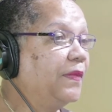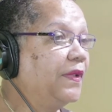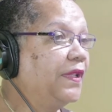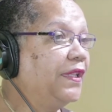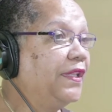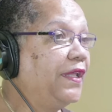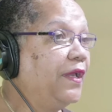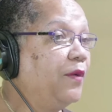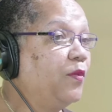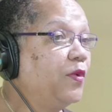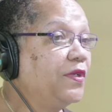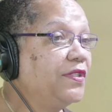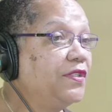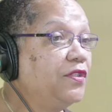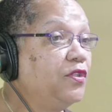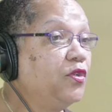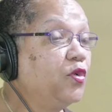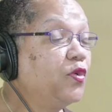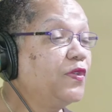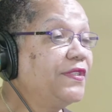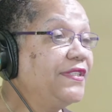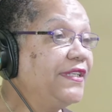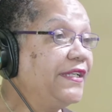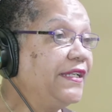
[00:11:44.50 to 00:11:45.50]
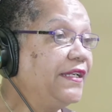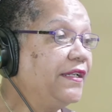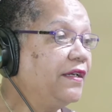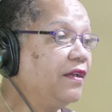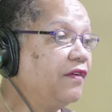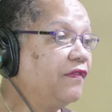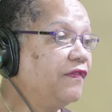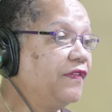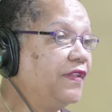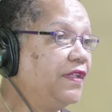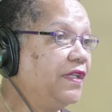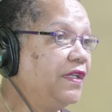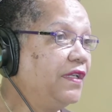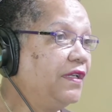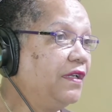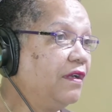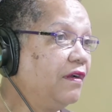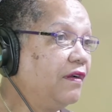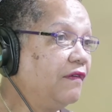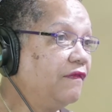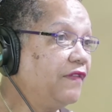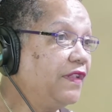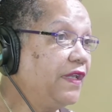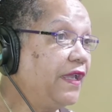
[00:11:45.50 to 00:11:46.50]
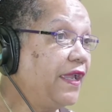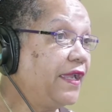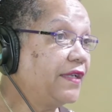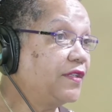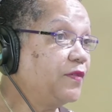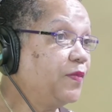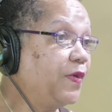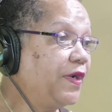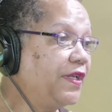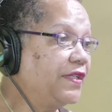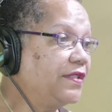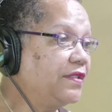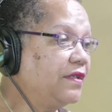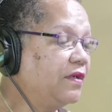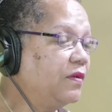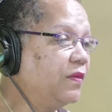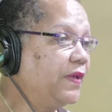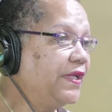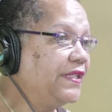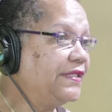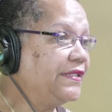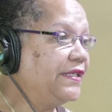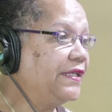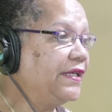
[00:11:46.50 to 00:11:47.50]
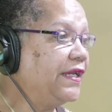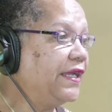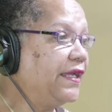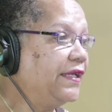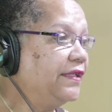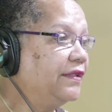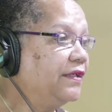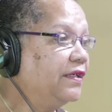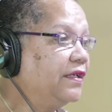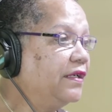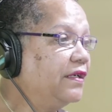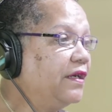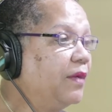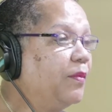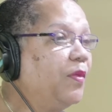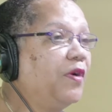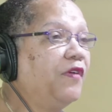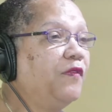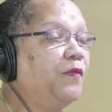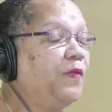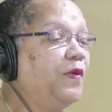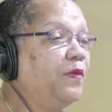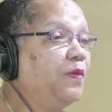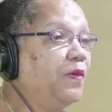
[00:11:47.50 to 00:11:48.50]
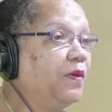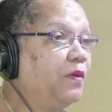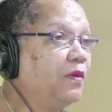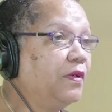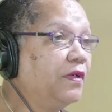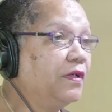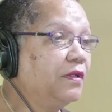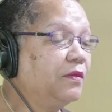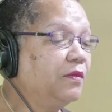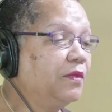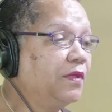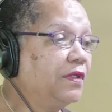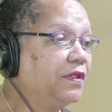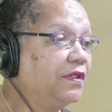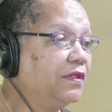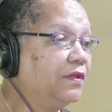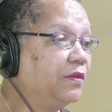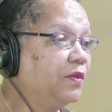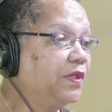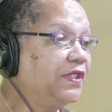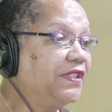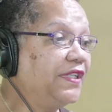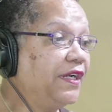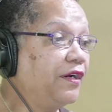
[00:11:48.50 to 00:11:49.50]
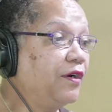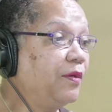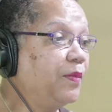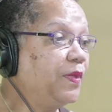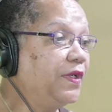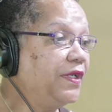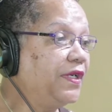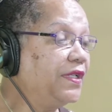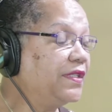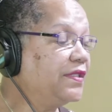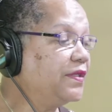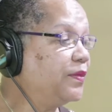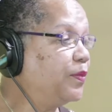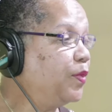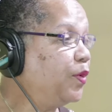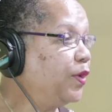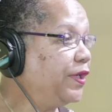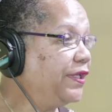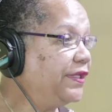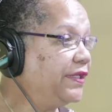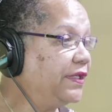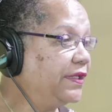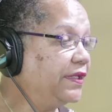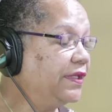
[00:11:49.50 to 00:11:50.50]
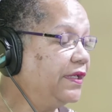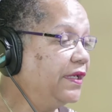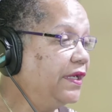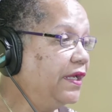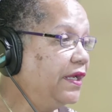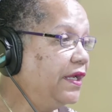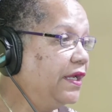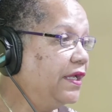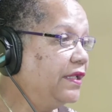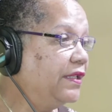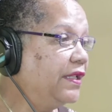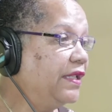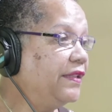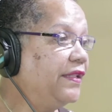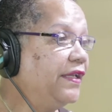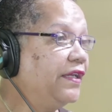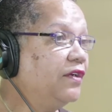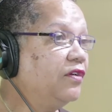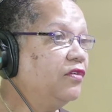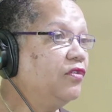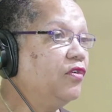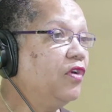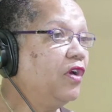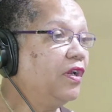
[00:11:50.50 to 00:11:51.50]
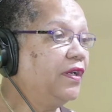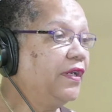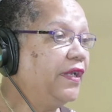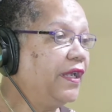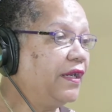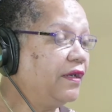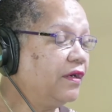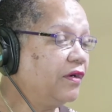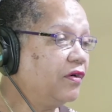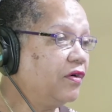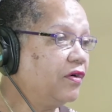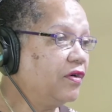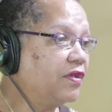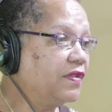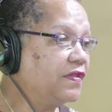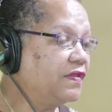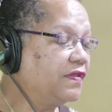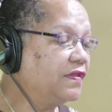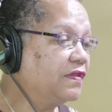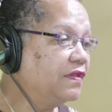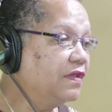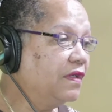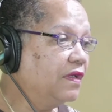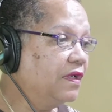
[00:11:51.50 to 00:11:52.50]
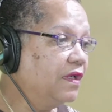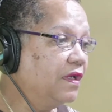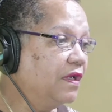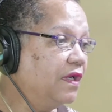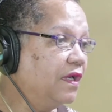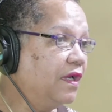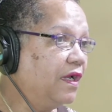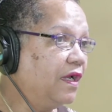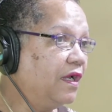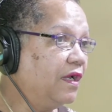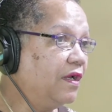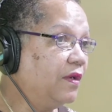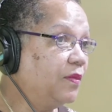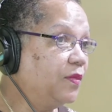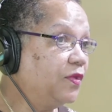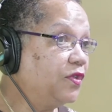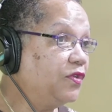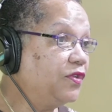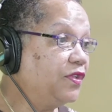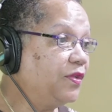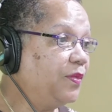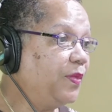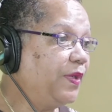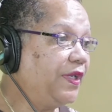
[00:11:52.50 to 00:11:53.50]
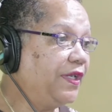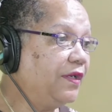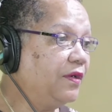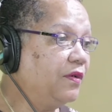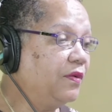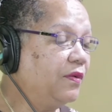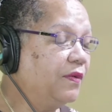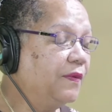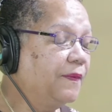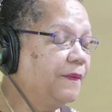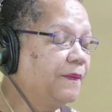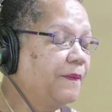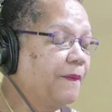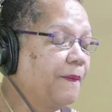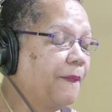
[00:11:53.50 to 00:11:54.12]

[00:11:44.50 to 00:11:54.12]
there was no sailing of the Express on Wednesday night, and a number of people were terribly disappointed that they could not get across to Tobago.